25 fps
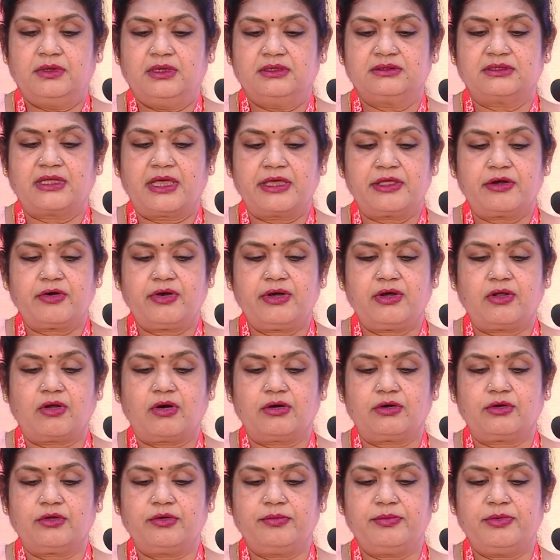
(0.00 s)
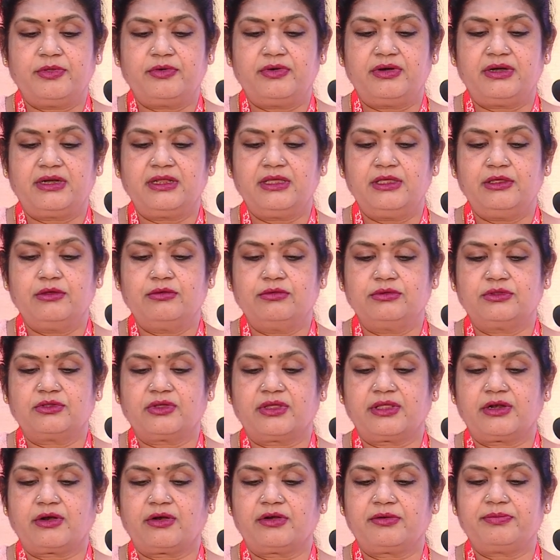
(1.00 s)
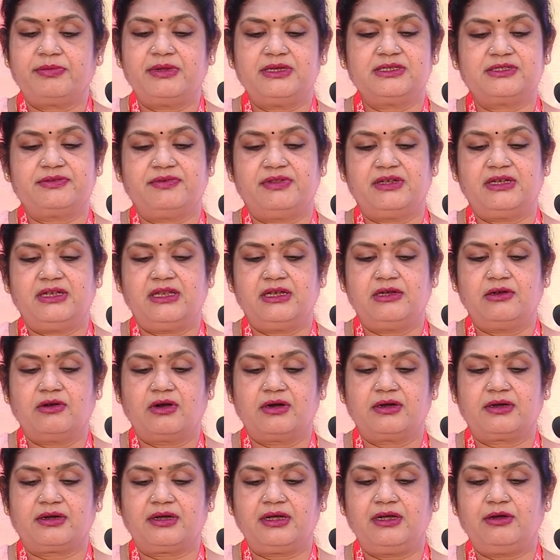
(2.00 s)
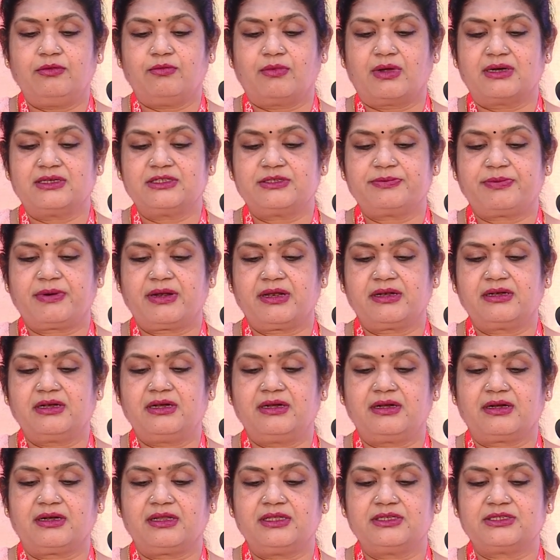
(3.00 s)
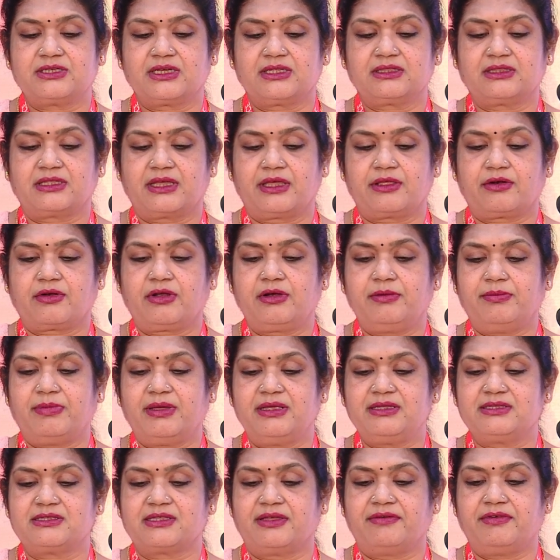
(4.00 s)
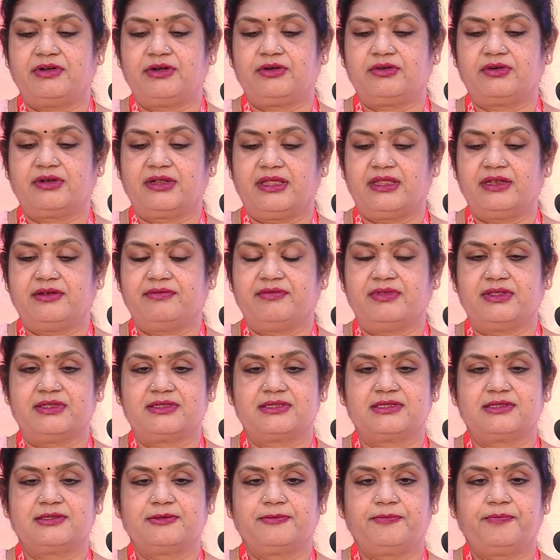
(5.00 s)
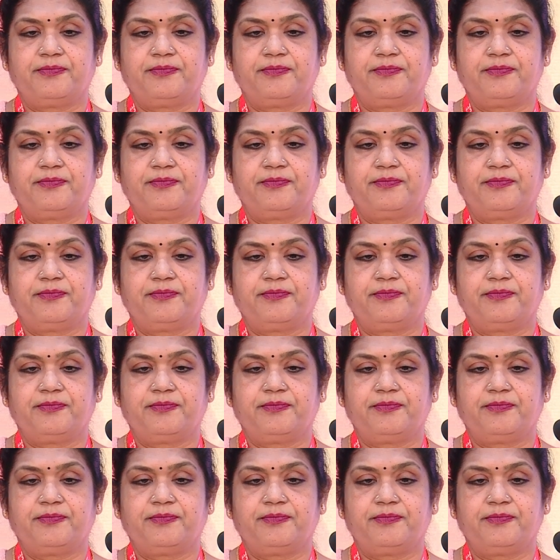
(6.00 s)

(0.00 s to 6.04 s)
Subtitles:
Thyroid autoimmunity, euthyroid means we need not treat. Once pregnant, recheck thyroid by 7 to 9 weeks.